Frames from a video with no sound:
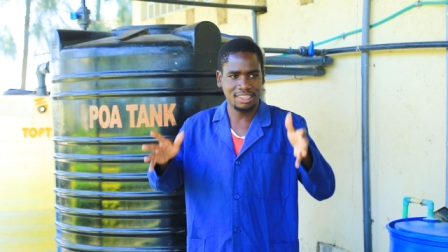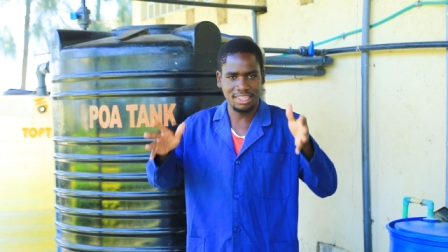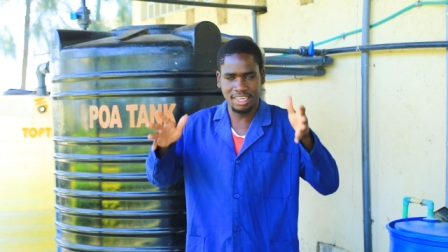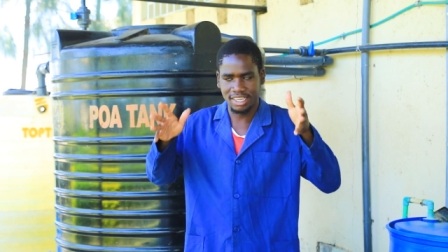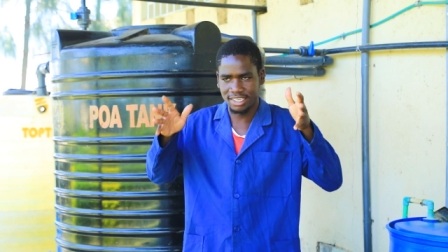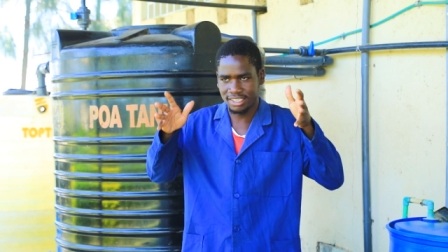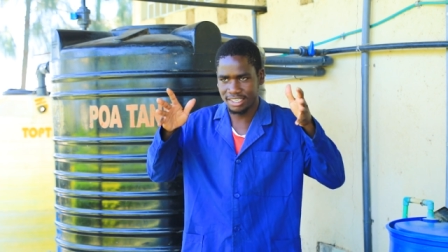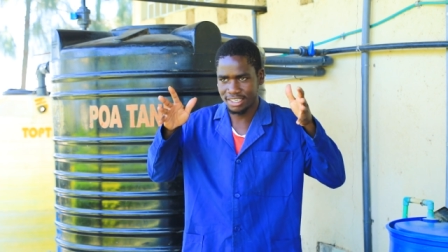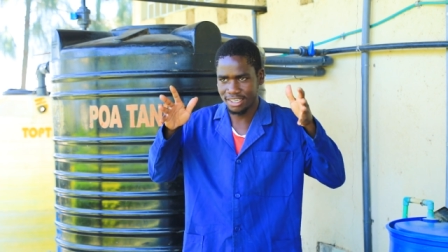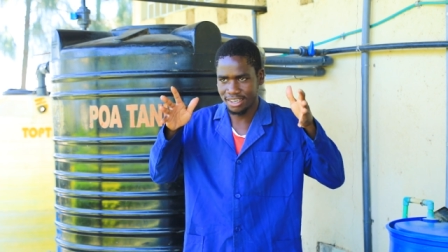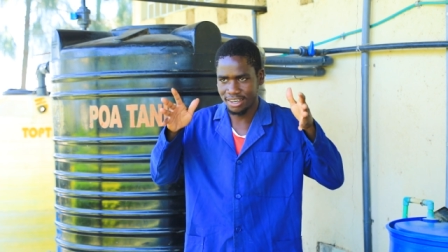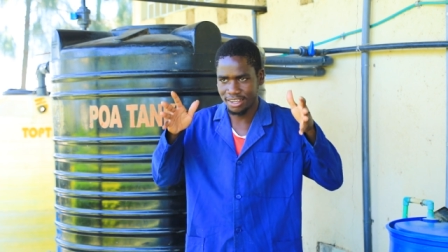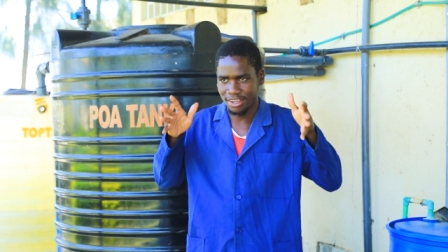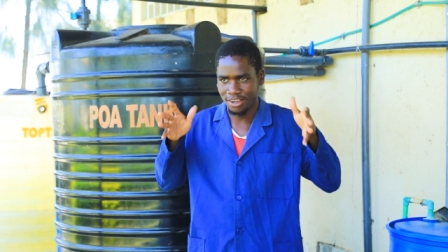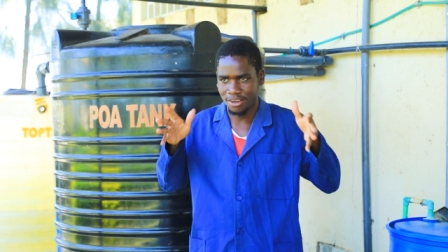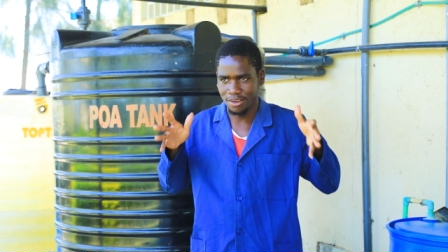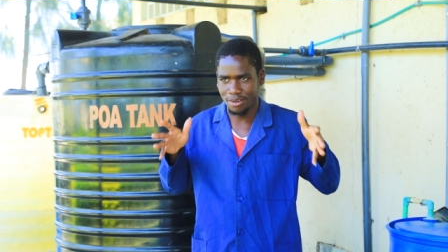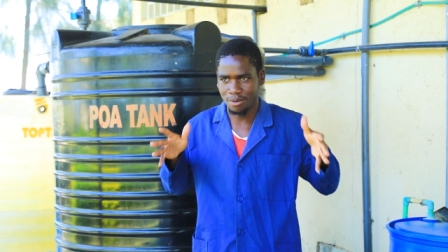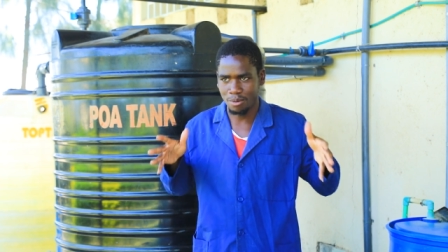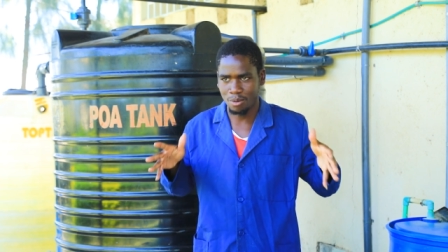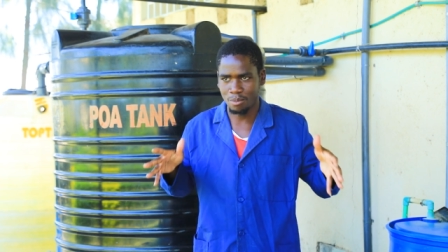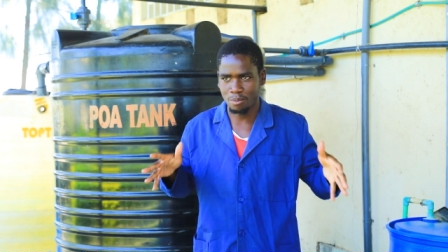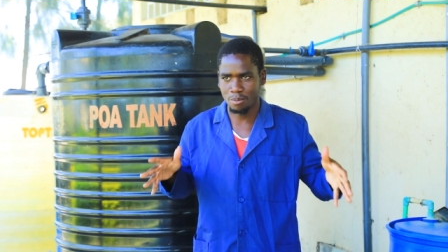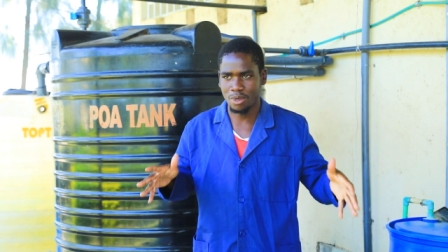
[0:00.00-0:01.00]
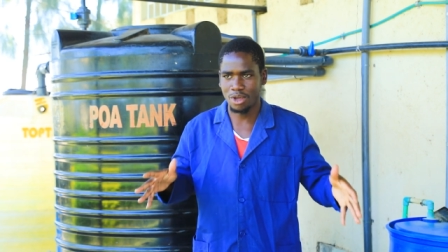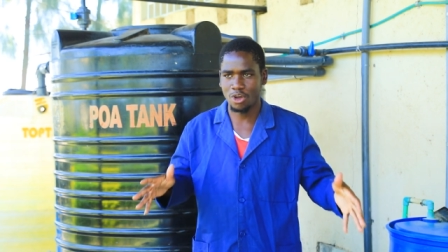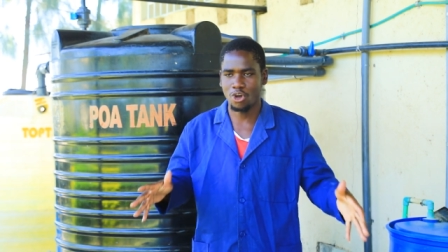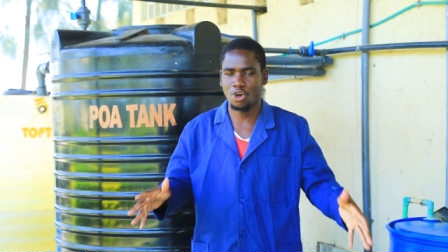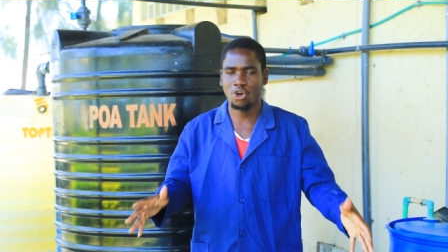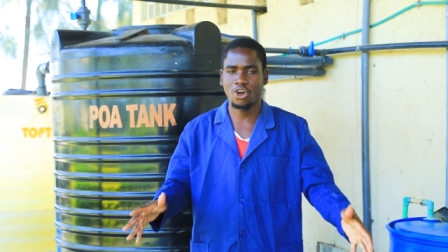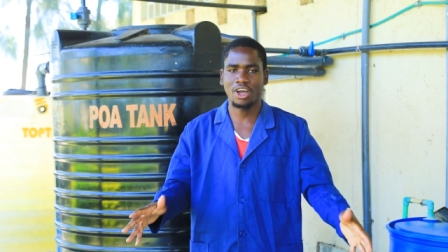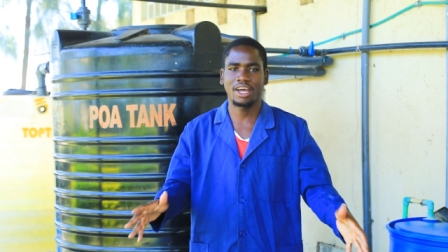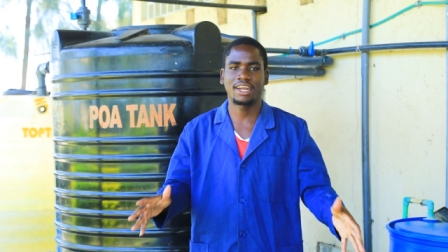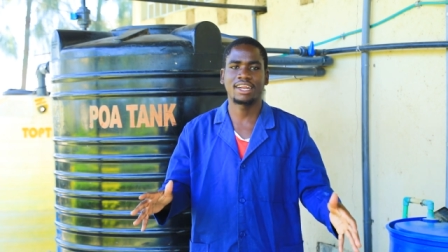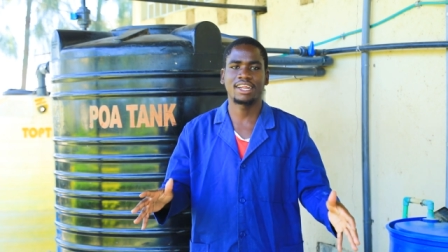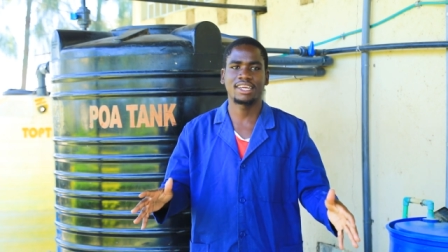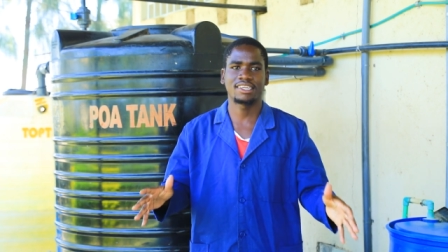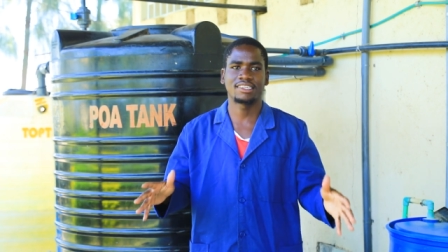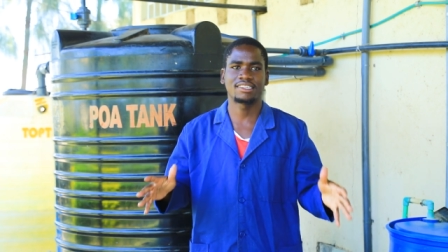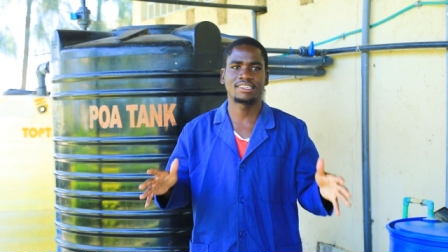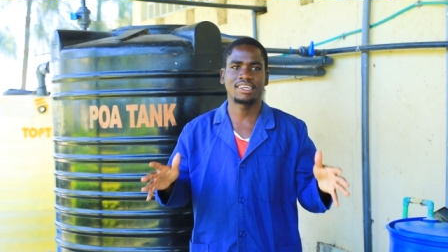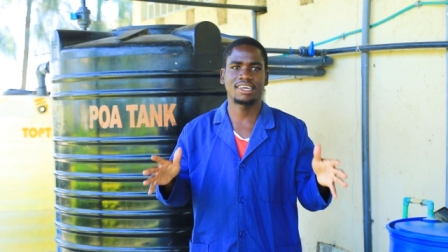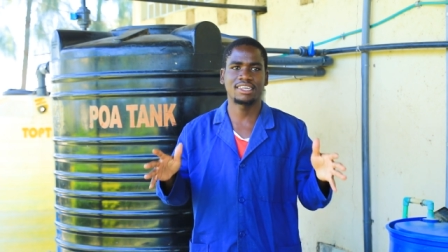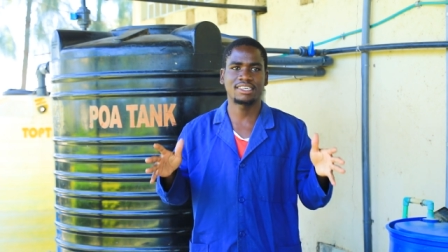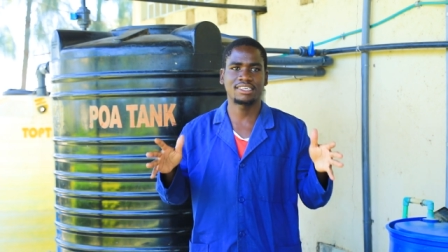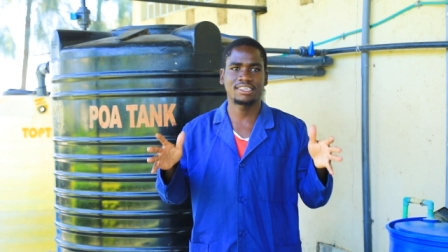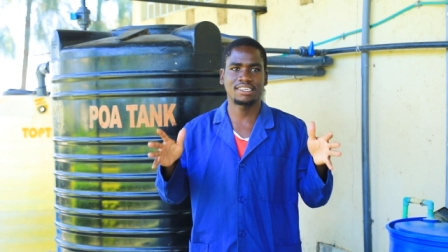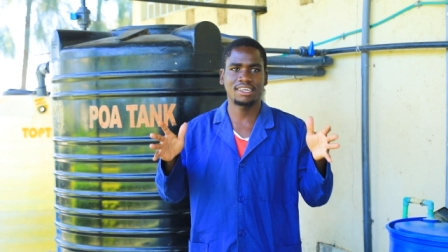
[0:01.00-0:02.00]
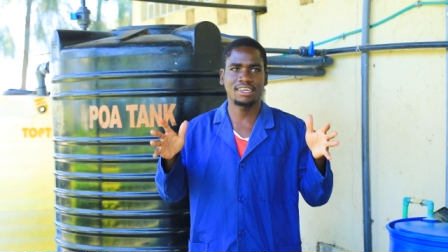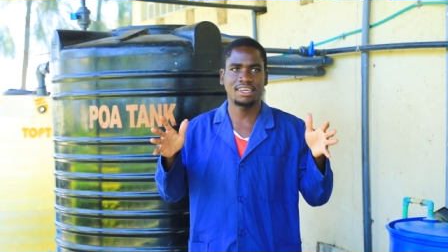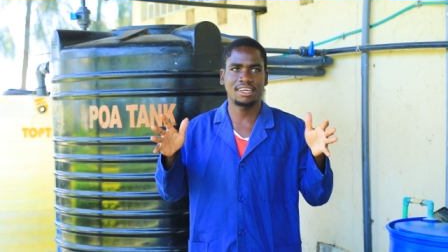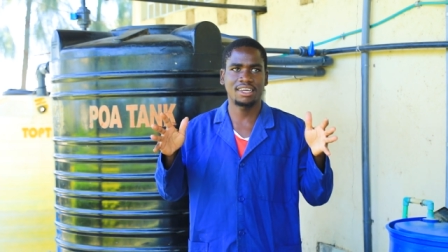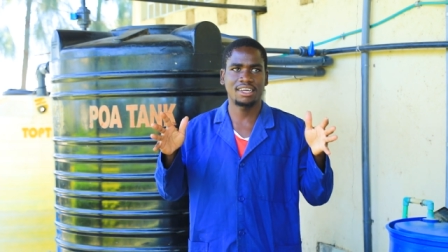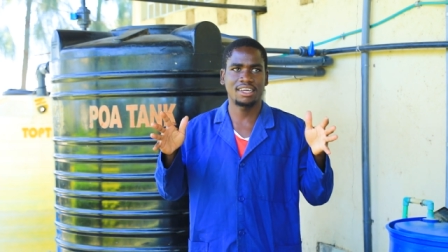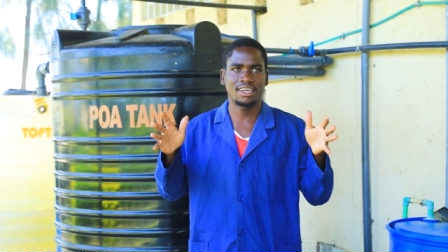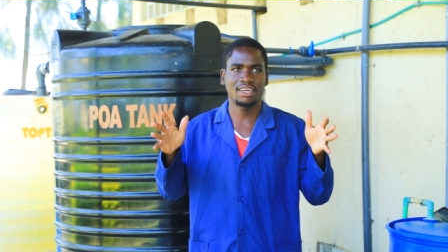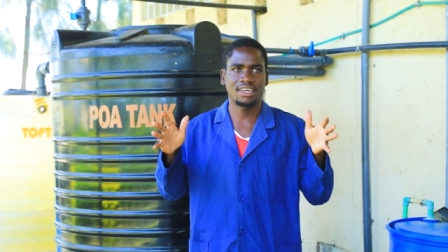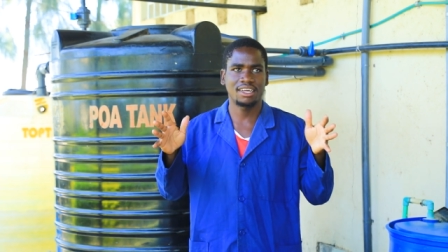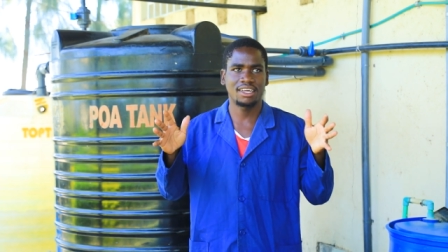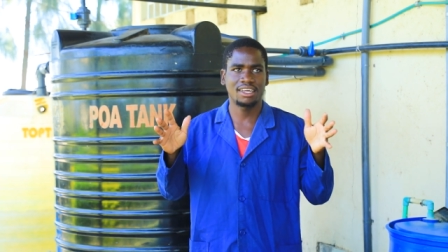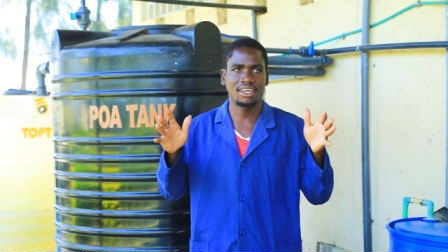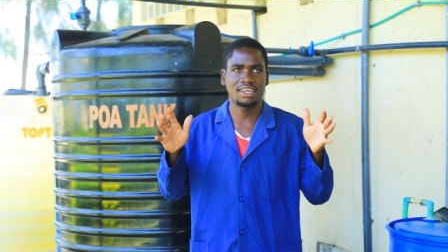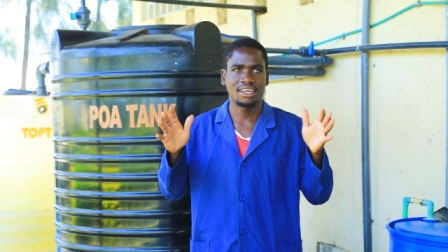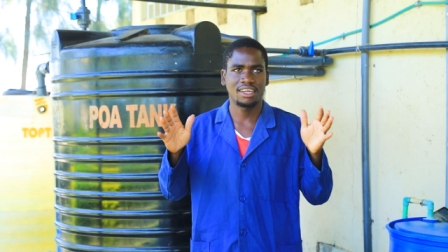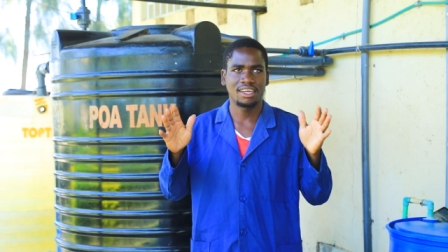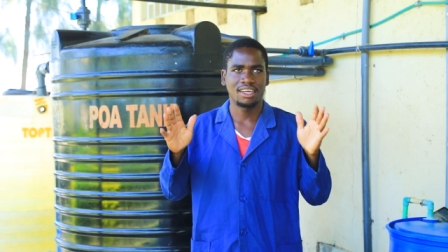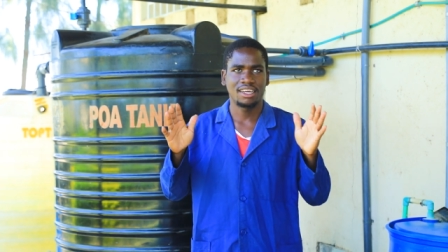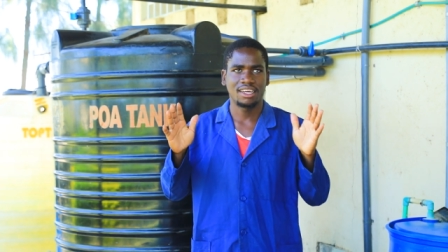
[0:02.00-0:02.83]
that organized that